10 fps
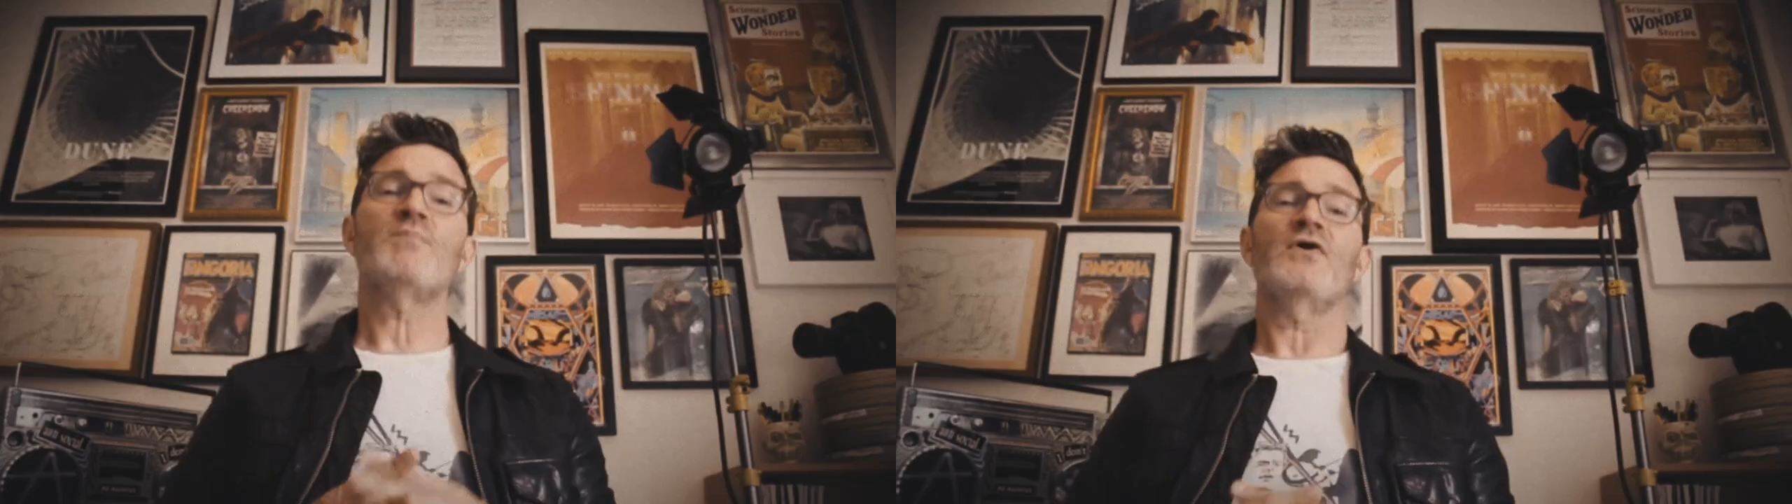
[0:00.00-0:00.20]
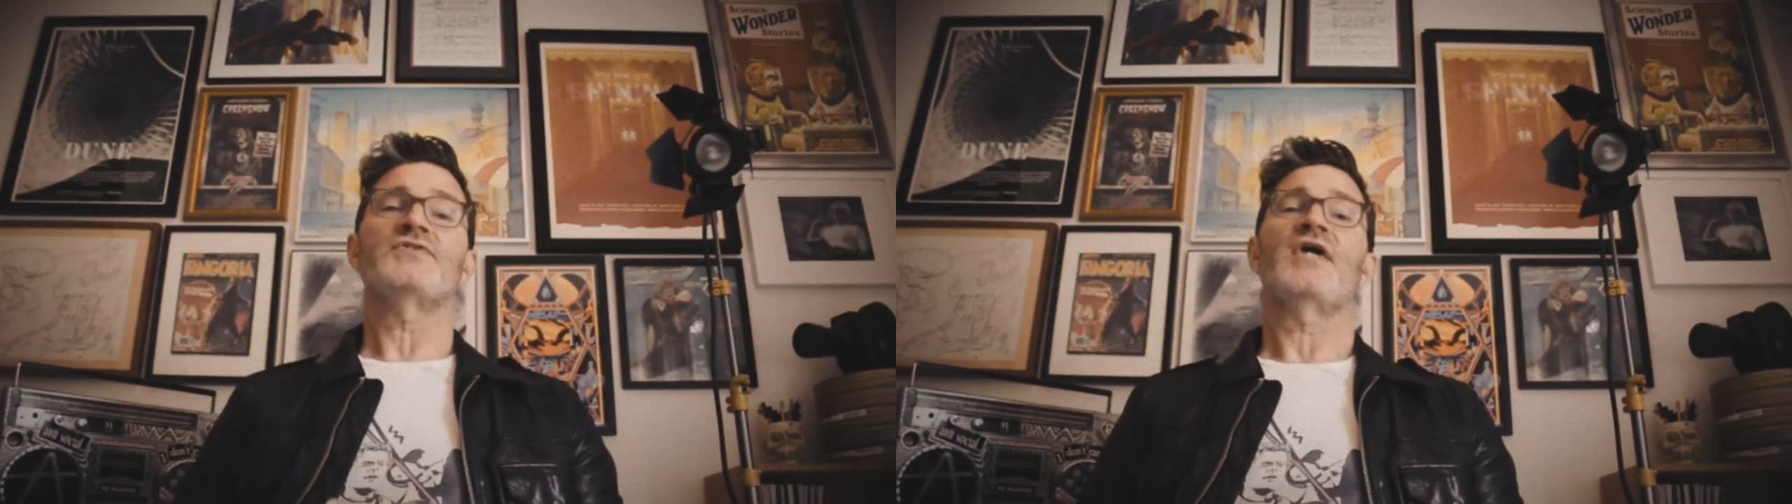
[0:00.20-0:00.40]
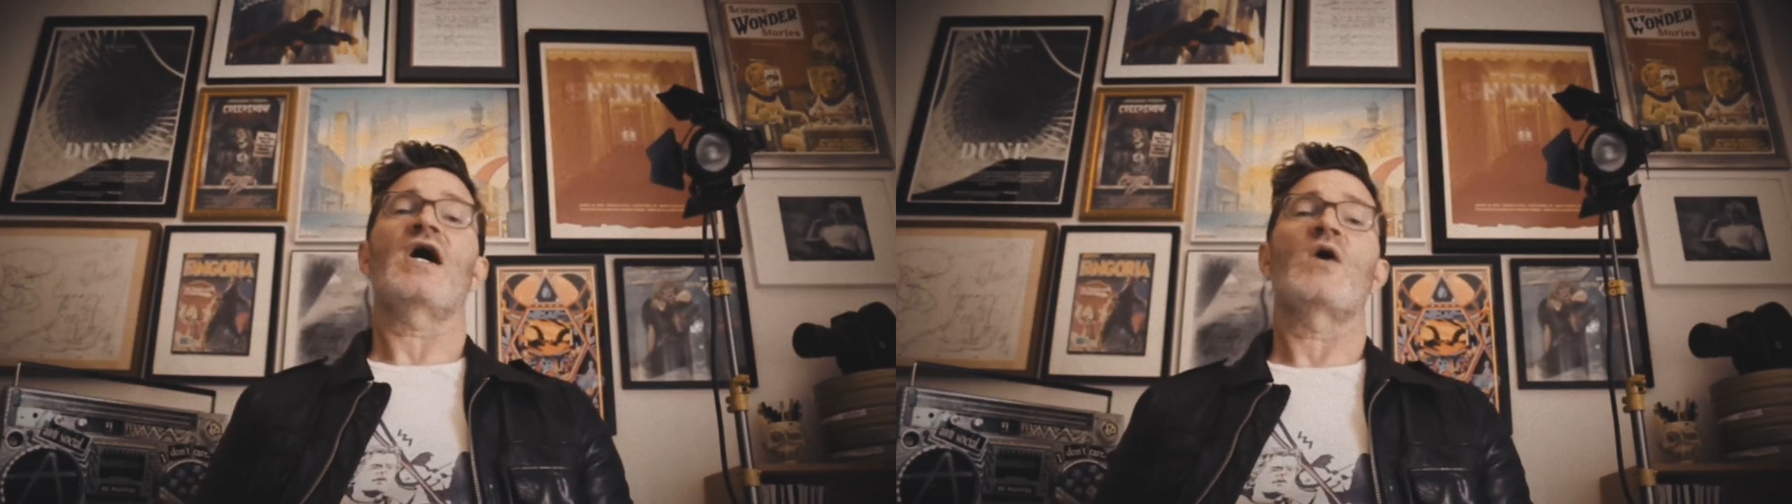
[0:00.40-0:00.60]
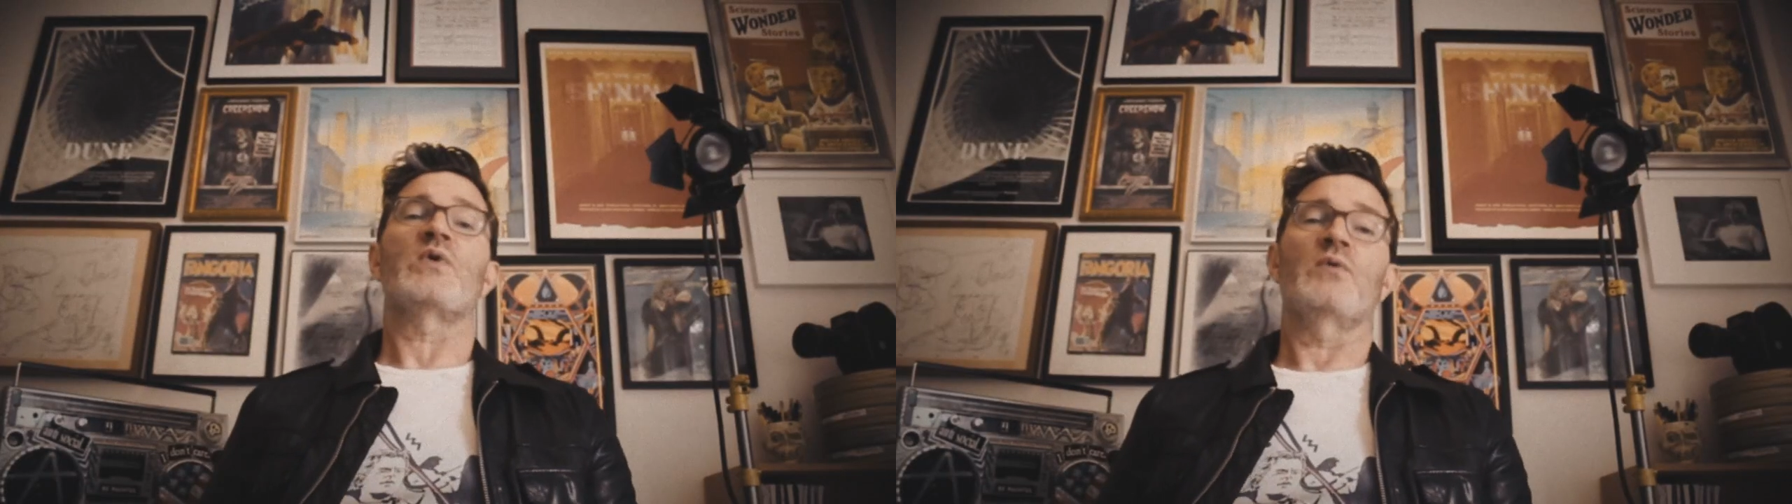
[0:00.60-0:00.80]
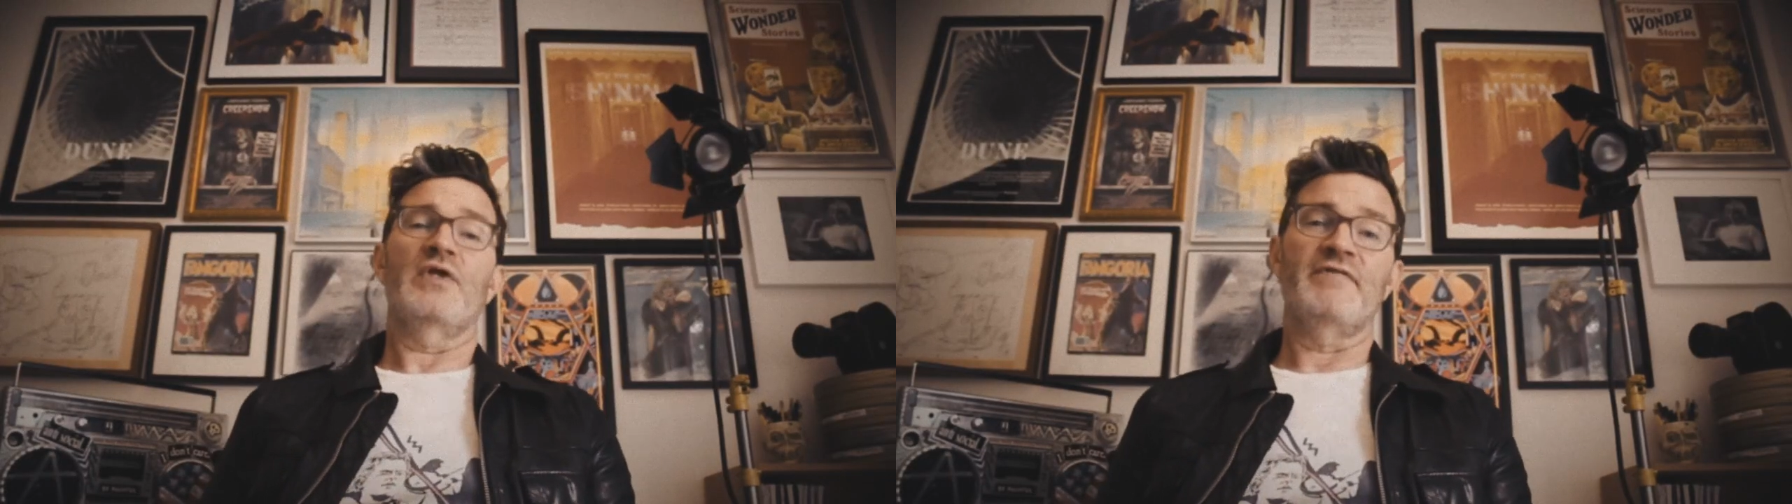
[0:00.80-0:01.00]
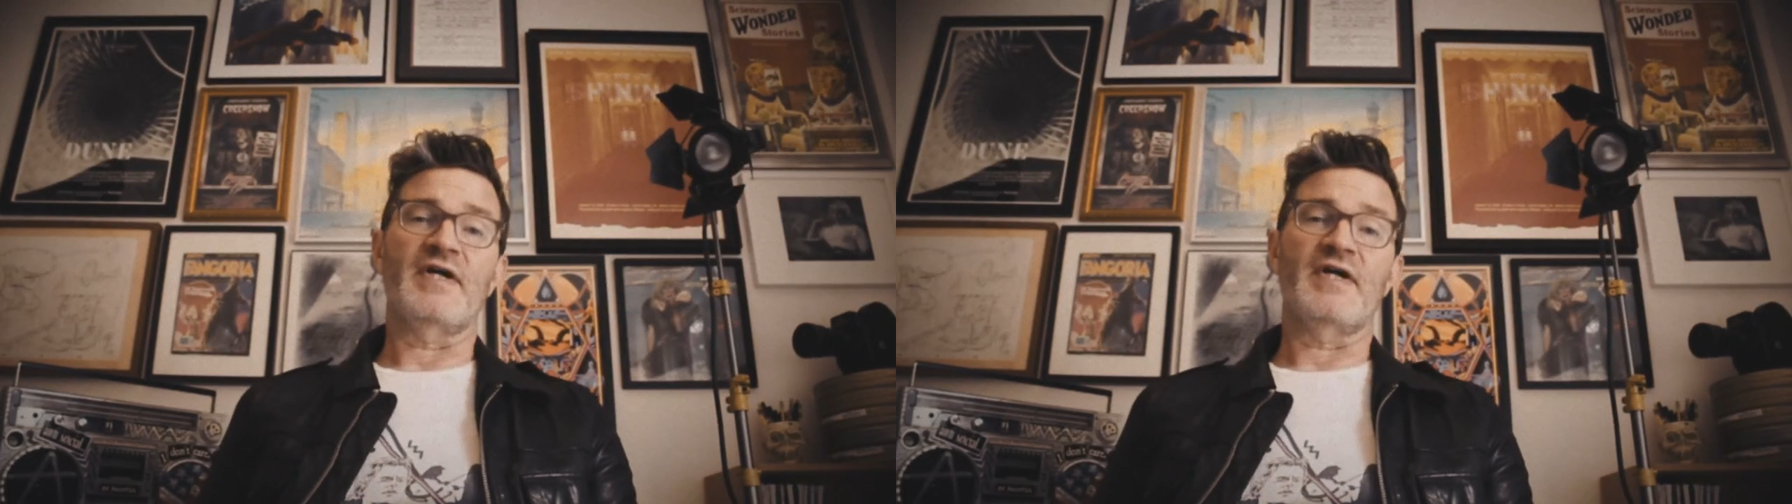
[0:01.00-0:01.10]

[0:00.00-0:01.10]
small town, we were